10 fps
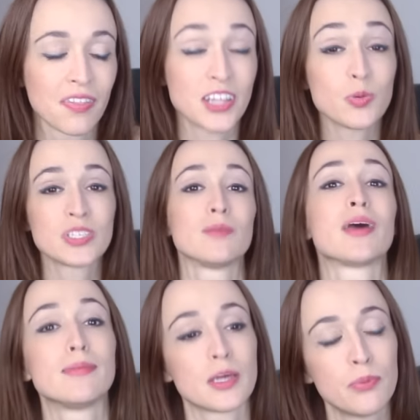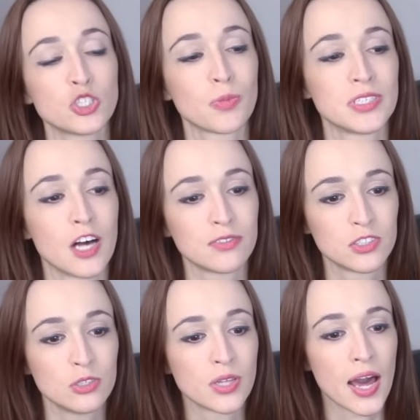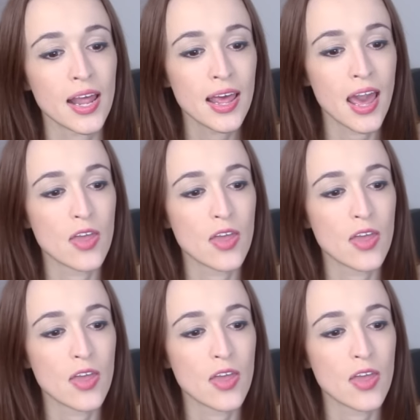And that's why sometimes I push myself to do that.